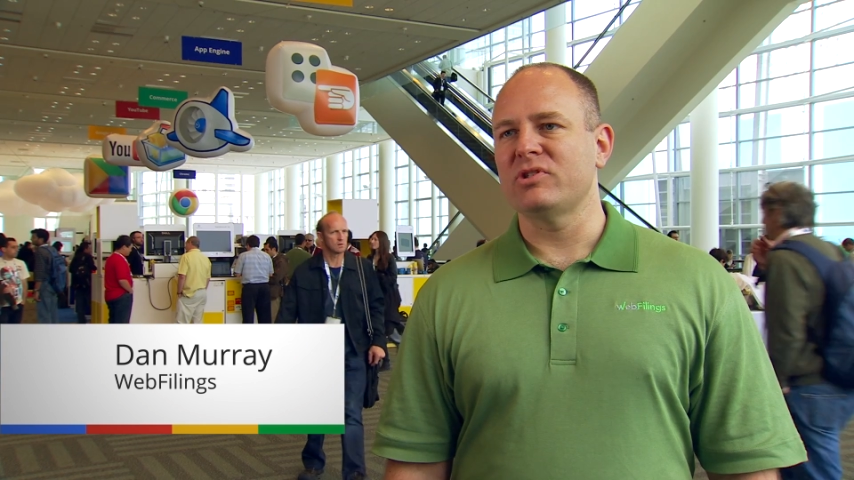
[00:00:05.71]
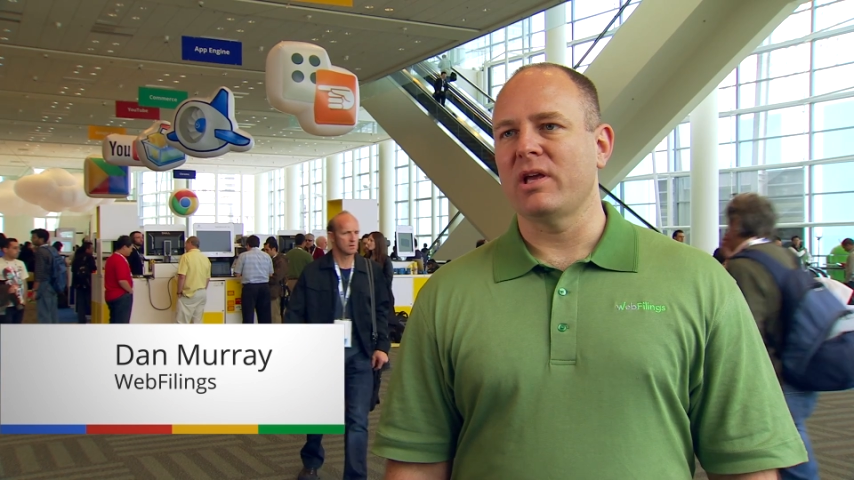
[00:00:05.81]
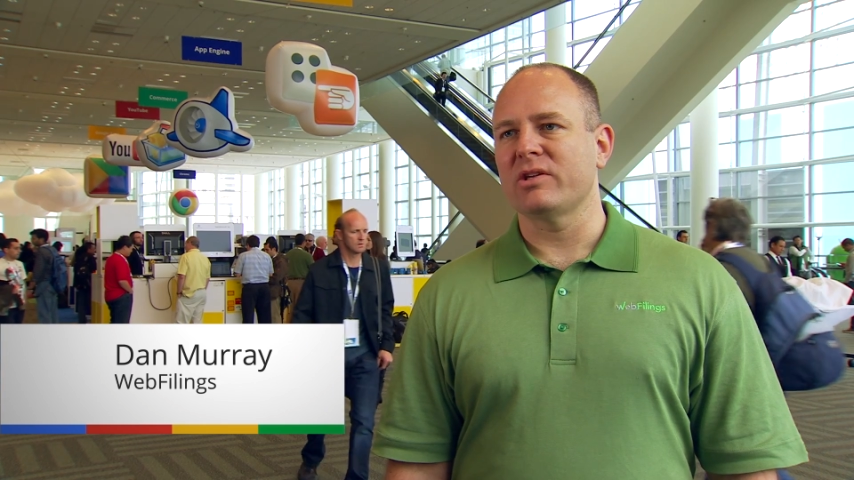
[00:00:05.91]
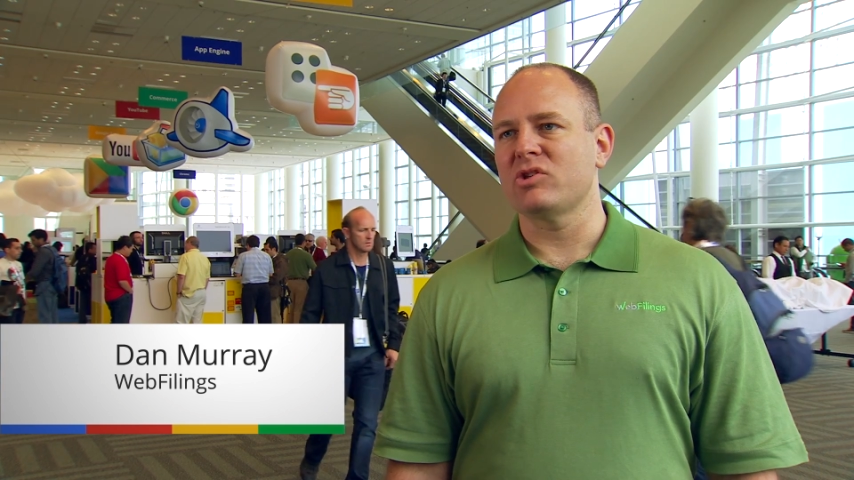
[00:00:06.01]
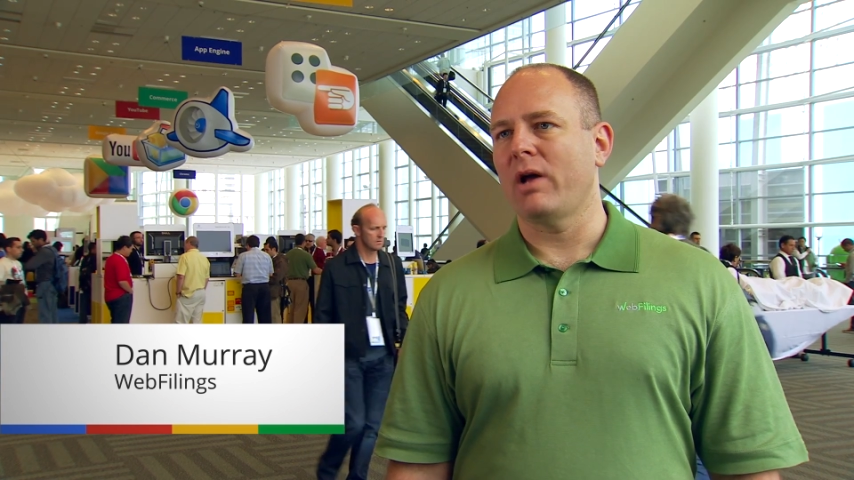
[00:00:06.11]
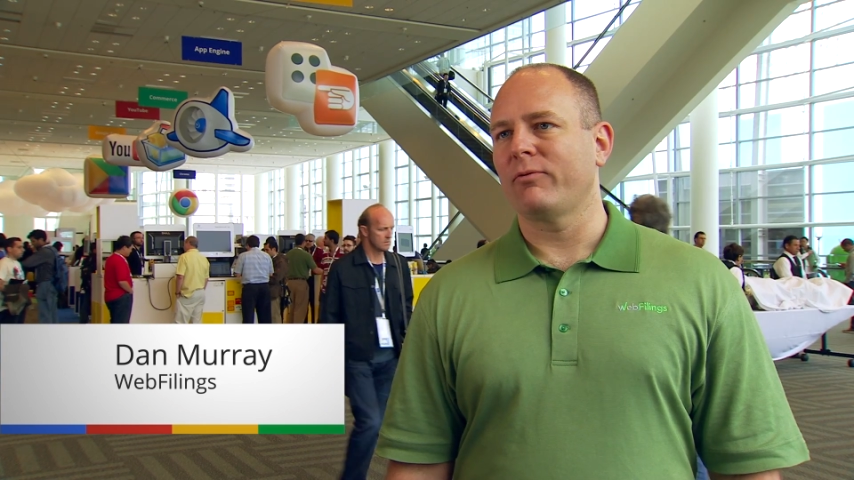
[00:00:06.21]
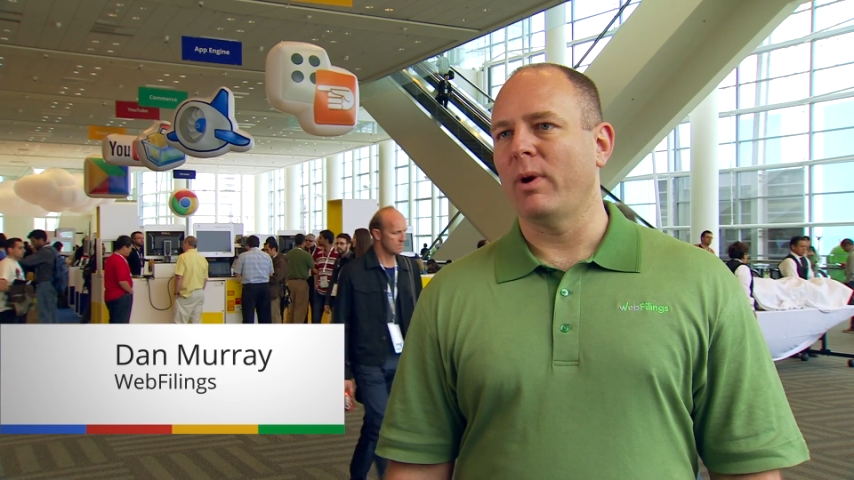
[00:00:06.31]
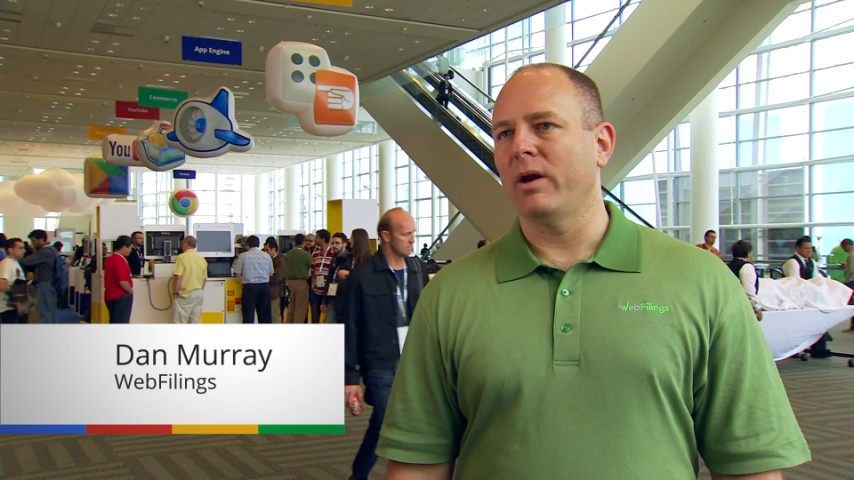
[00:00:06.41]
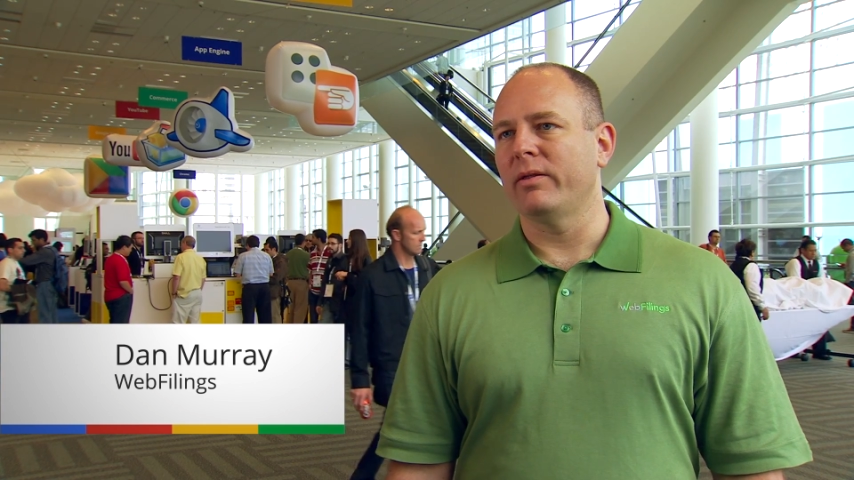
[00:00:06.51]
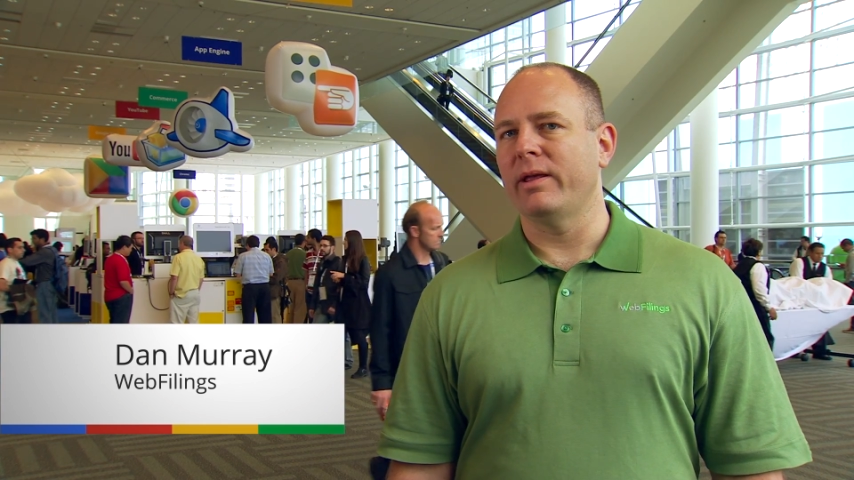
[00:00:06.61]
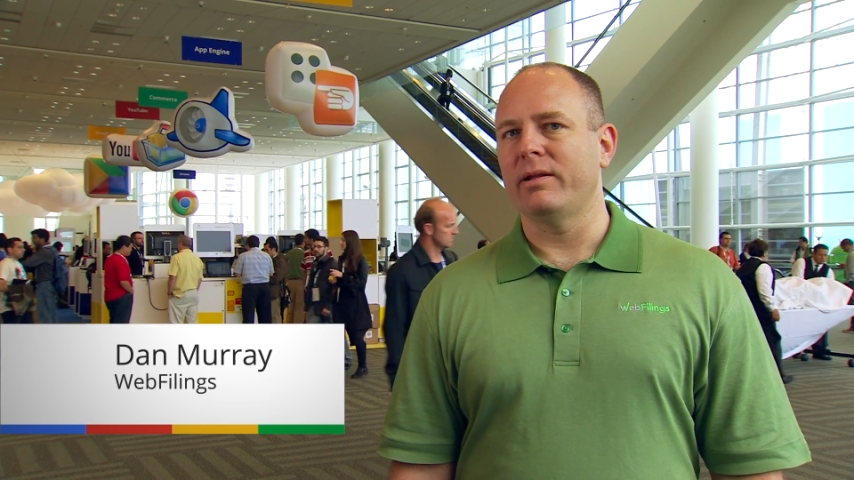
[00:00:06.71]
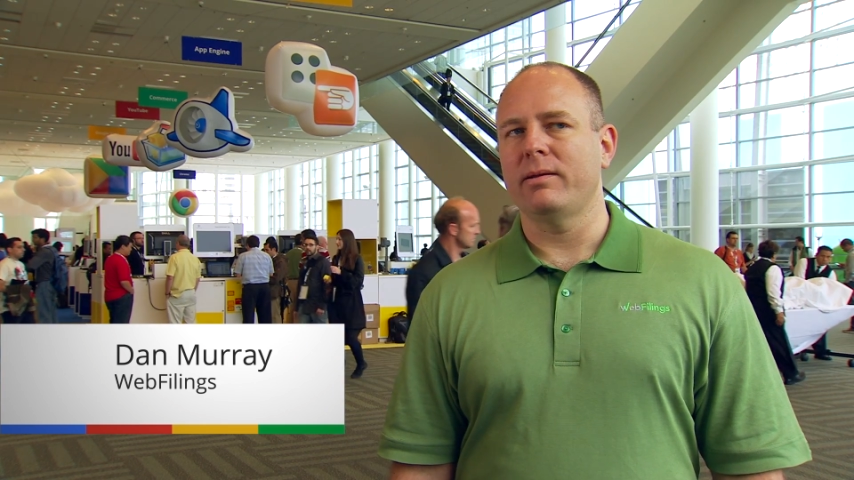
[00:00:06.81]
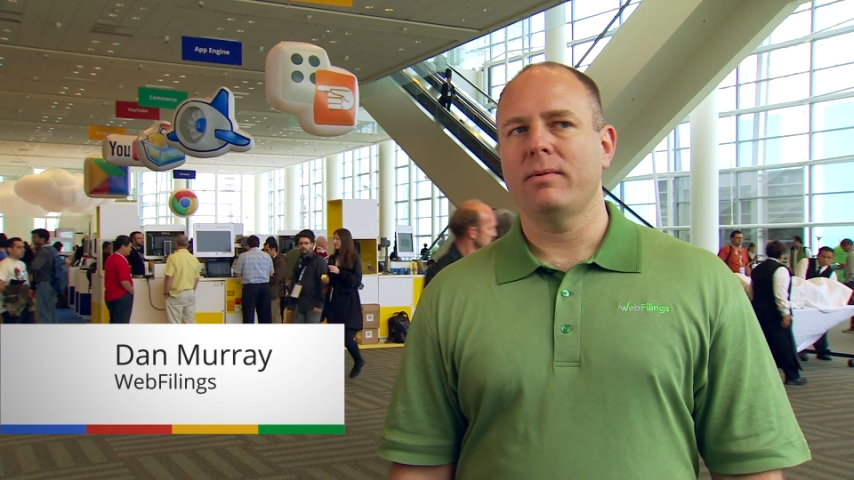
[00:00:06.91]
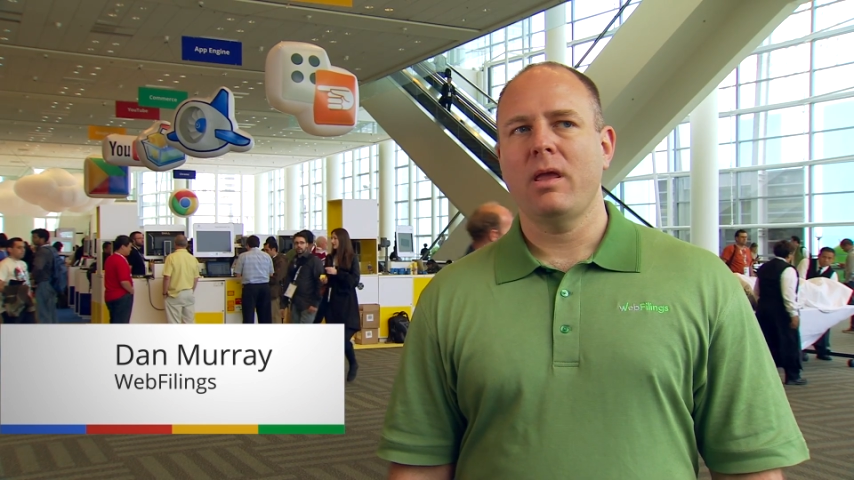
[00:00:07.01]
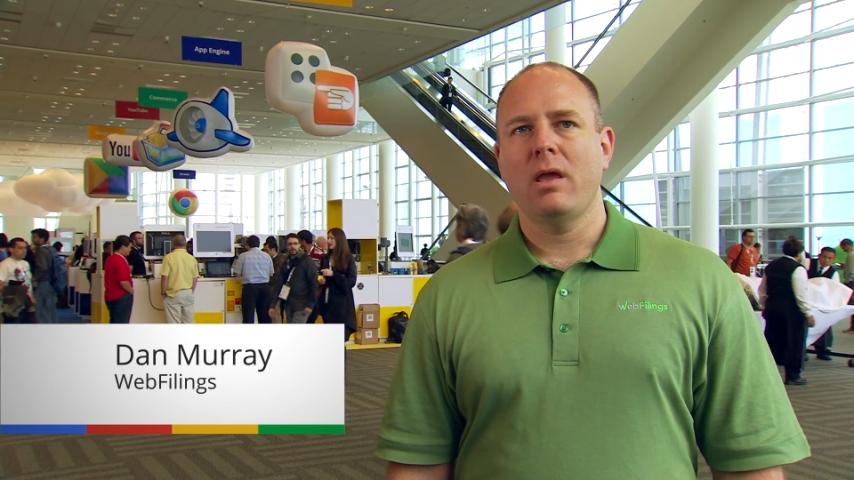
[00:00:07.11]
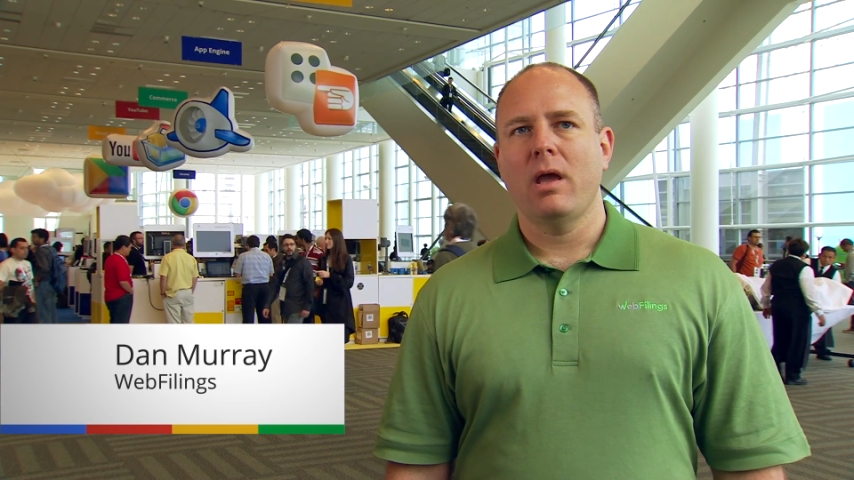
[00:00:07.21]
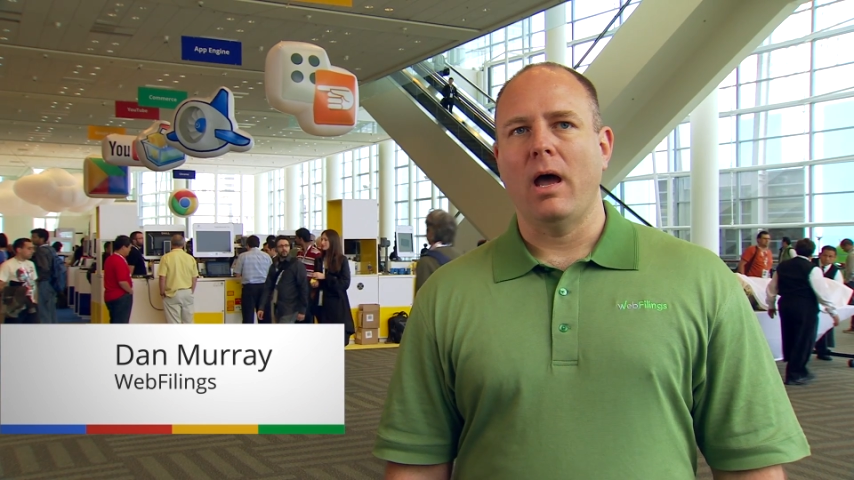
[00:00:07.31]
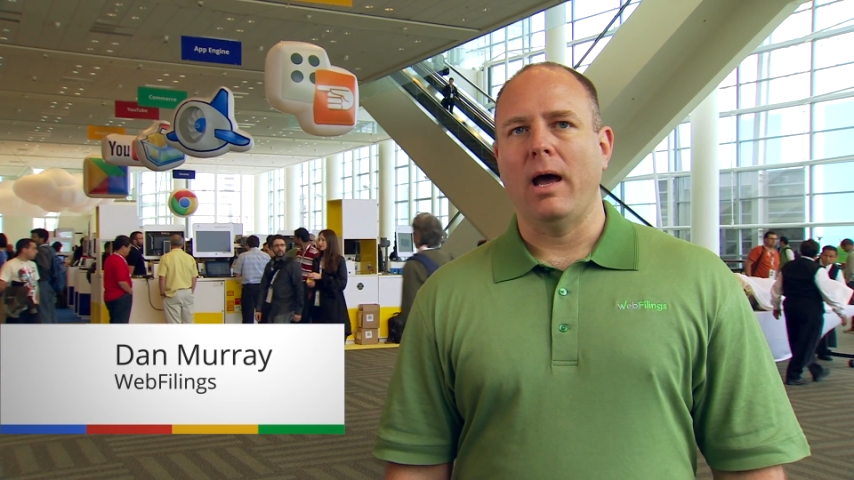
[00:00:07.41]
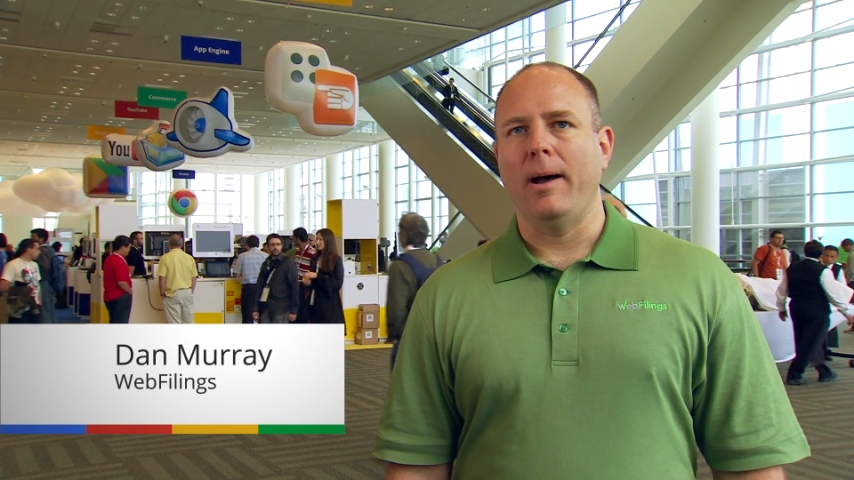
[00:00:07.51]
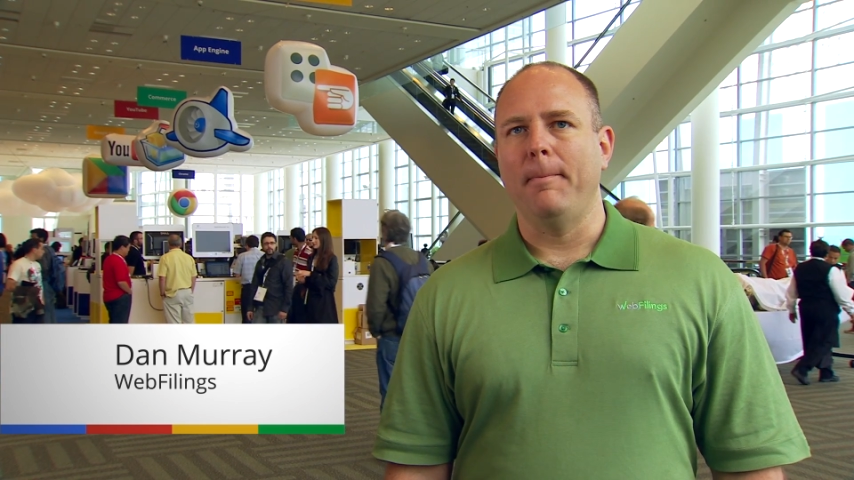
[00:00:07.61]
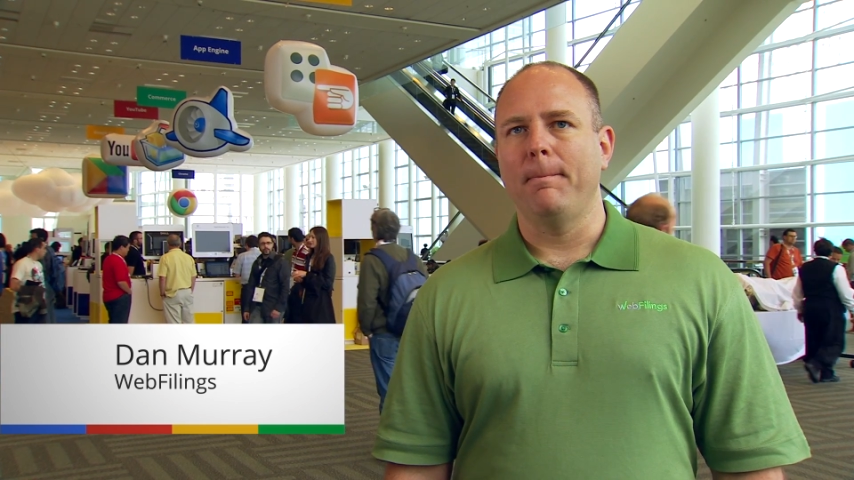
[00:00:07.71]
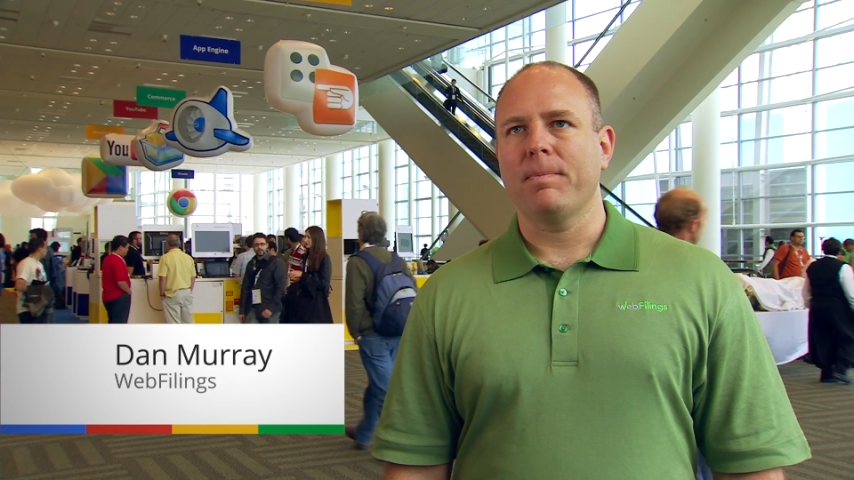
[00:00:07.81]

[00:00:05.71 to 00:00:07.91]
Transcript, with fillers: uh, software that um,